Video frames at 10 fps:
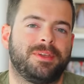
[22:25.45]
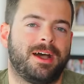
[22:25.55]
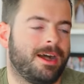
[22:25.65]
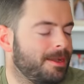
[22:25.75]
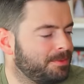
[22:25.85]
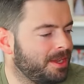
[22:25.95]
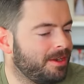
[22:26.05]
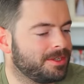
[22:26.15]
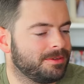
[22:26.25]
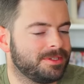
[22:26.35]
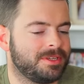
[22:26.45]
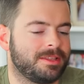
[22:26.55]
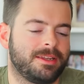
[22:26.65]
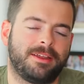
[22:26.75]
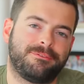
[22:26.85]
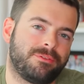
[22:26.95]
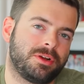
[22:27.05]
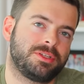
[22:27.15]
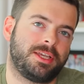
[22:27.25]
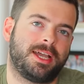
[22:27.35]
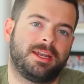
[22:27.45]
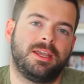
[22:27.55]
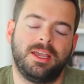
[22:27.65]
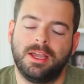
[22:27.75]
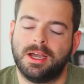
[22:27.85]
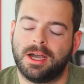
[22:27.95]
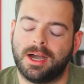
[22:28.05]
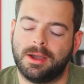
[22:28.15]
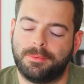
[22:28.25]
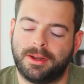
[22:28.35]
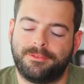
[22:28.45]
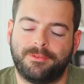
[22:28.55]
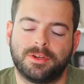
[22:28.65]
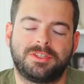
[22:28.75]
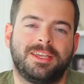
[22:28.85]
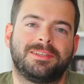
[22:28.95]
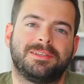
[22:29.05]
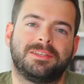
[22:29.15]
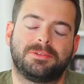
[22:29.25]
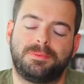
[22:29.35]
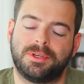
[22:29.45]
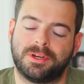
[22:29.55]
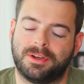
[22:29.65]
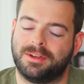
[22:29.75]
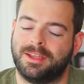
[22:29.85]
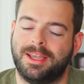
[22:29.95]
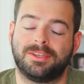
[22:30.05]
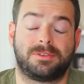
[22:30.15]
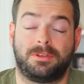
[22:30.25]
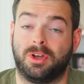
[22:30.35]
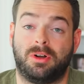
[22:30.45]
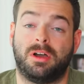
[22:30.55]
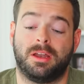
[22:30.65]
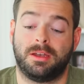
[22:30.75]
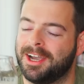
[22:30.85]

The hop characteristic that I first had uh, when I first tasted this beer is gone.